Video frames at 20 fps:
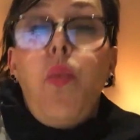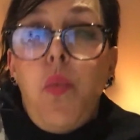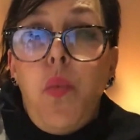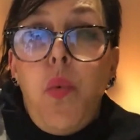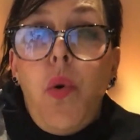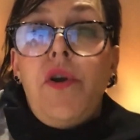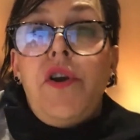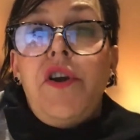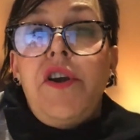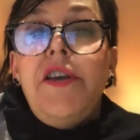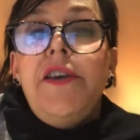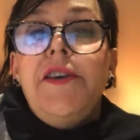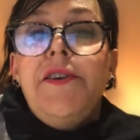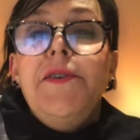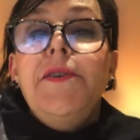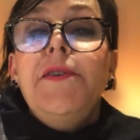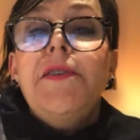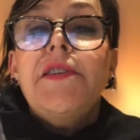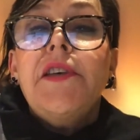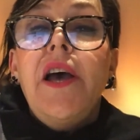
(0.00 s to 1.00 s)
what it
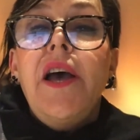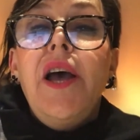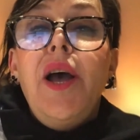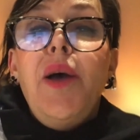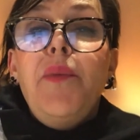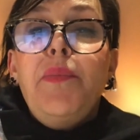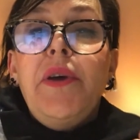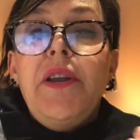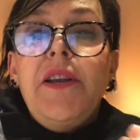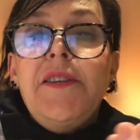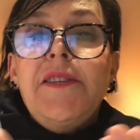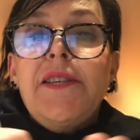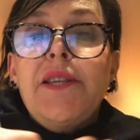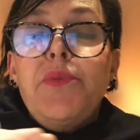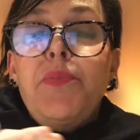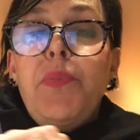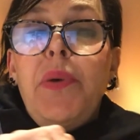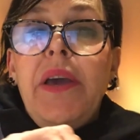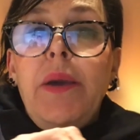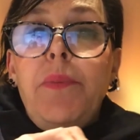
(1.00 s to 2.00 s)
is, but it's the
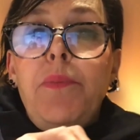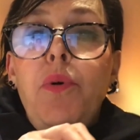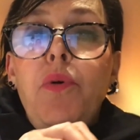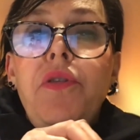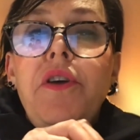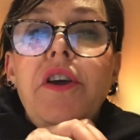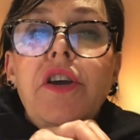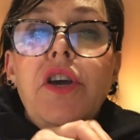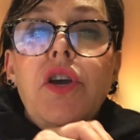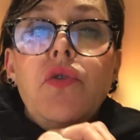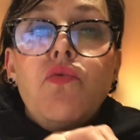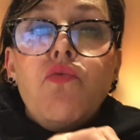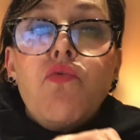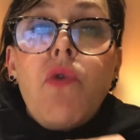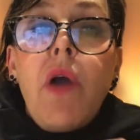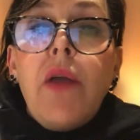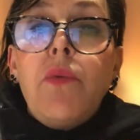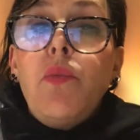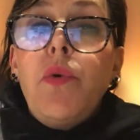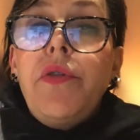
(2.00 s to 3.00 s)
people that can
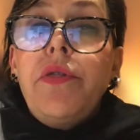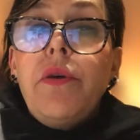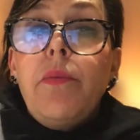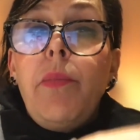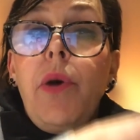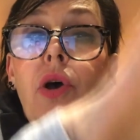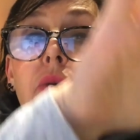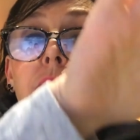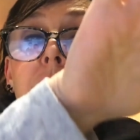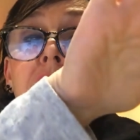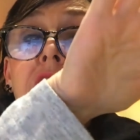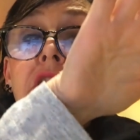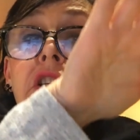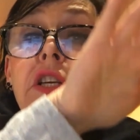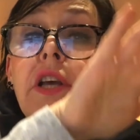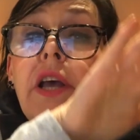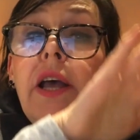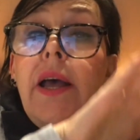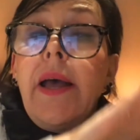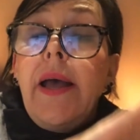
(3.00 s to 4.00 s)
run with the moment
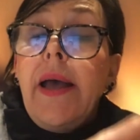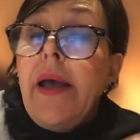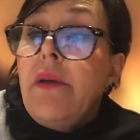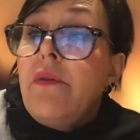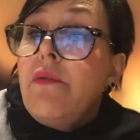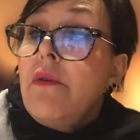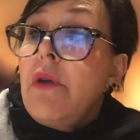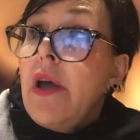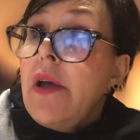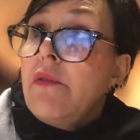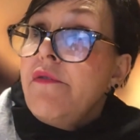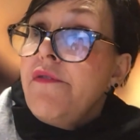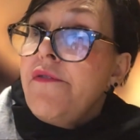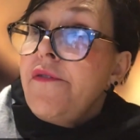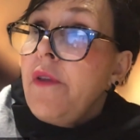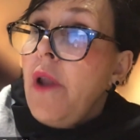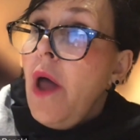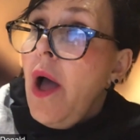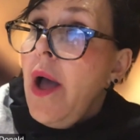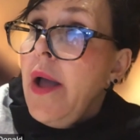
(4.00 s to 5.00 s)
and
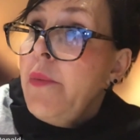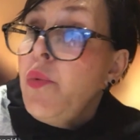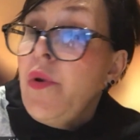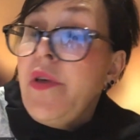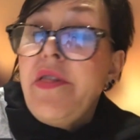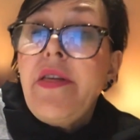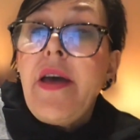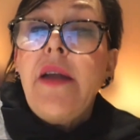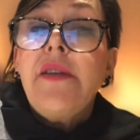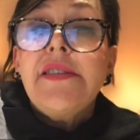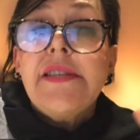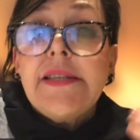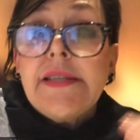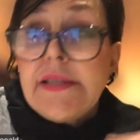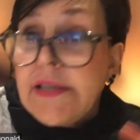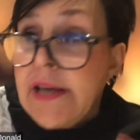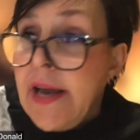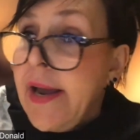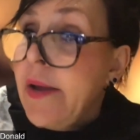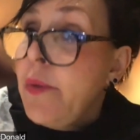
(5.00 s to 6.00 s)
fly with that,
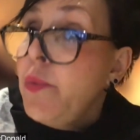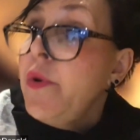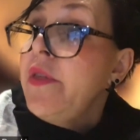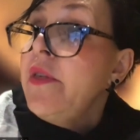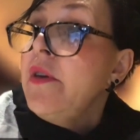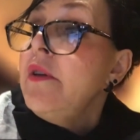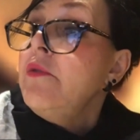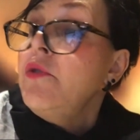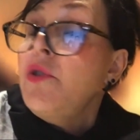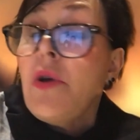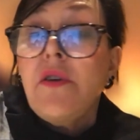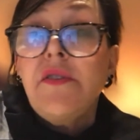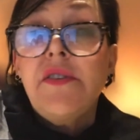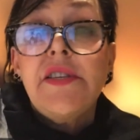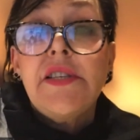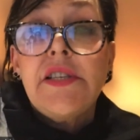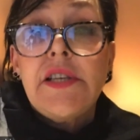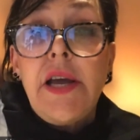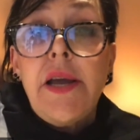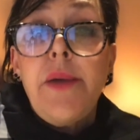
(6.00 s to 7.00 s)
stay with it,
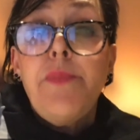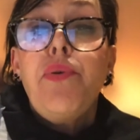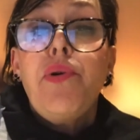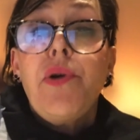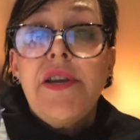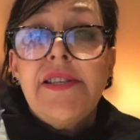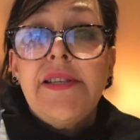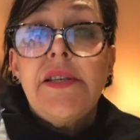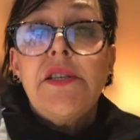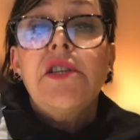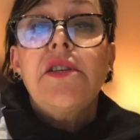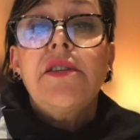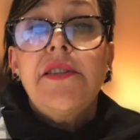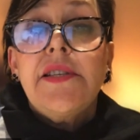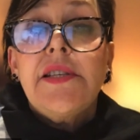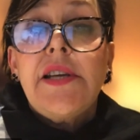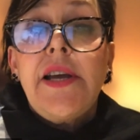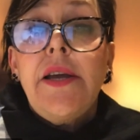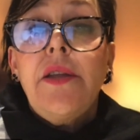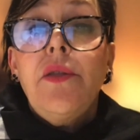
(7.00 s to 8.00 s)
stay present and
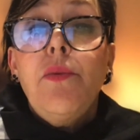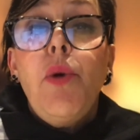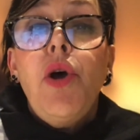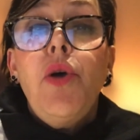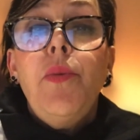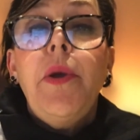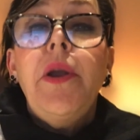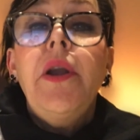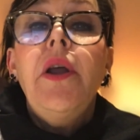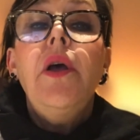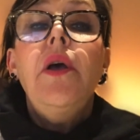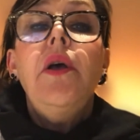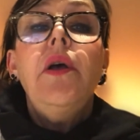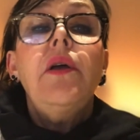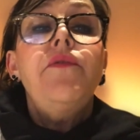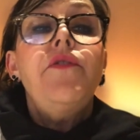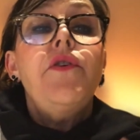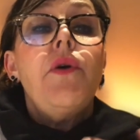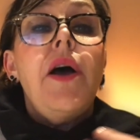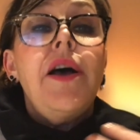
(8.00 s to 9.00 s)
stay in the moment.
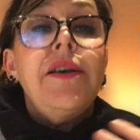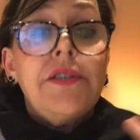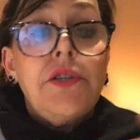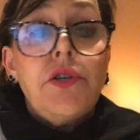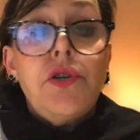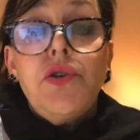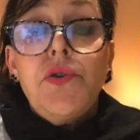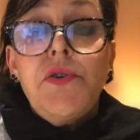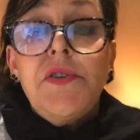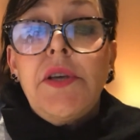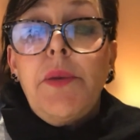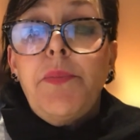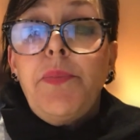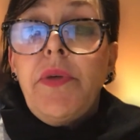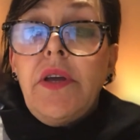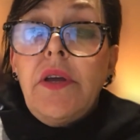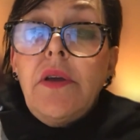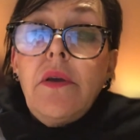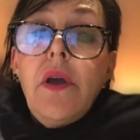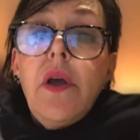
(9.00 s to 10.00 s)
If you're asked to do
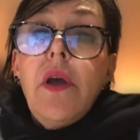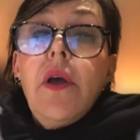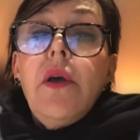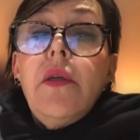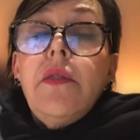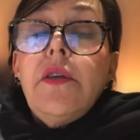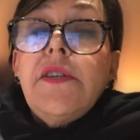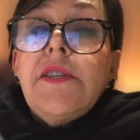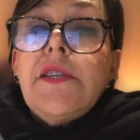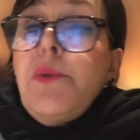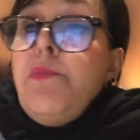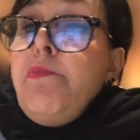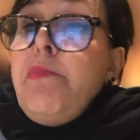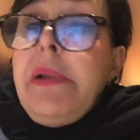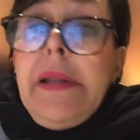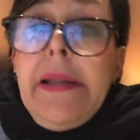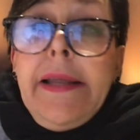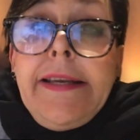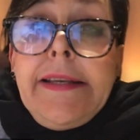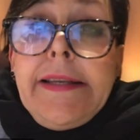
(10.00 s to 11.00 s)
something that's
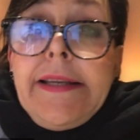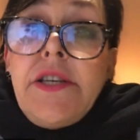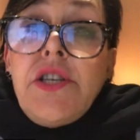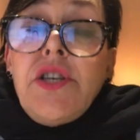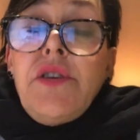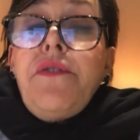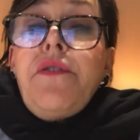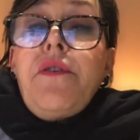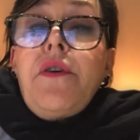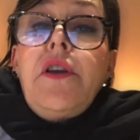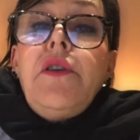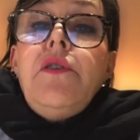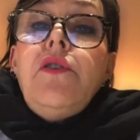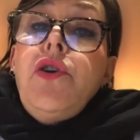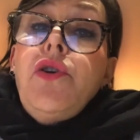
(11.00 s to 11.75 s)
completely different,